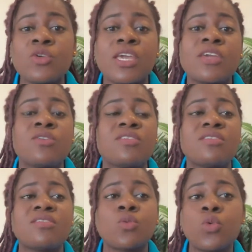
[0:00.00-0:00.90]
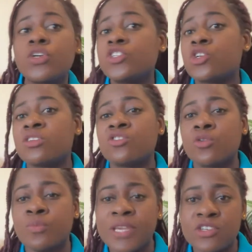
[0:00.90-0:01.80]
UK uses the word shortage
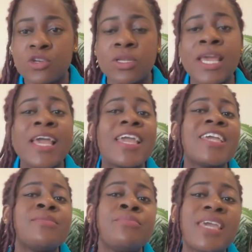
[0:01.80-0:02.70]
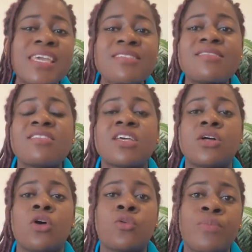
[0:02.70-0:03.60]
occupation. It means
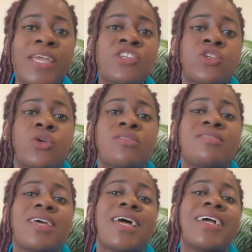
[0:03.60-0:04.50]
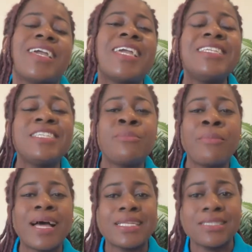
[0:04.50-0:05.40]
the occupations that are in
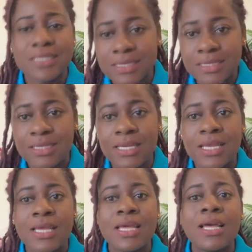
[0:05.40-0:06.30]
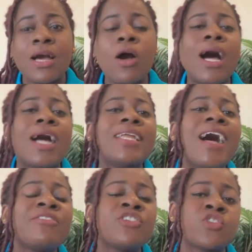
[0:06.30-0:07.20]
demand and
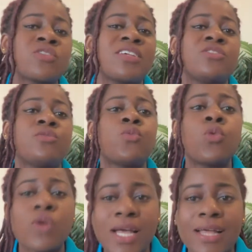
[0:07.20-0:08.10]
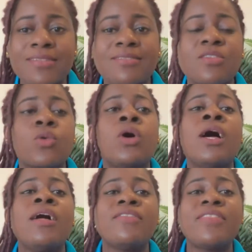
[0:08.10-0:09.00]
have shortage of workers. So
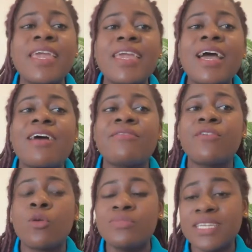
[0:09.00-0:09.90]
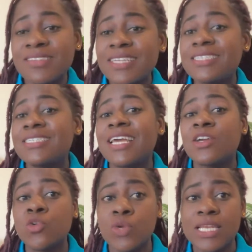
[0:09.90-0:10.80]
they have updated their
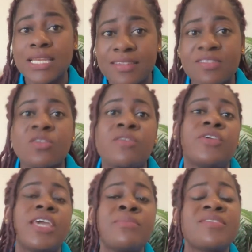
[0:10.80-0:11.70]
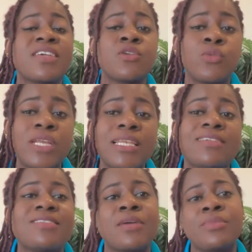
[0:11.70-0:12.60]
green list. So if you hear me say green
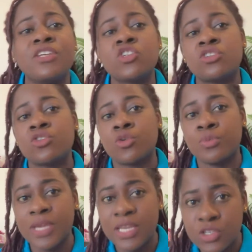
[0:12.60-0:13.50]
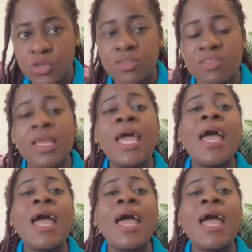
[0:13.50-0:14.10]
list, I mean shortage occupations.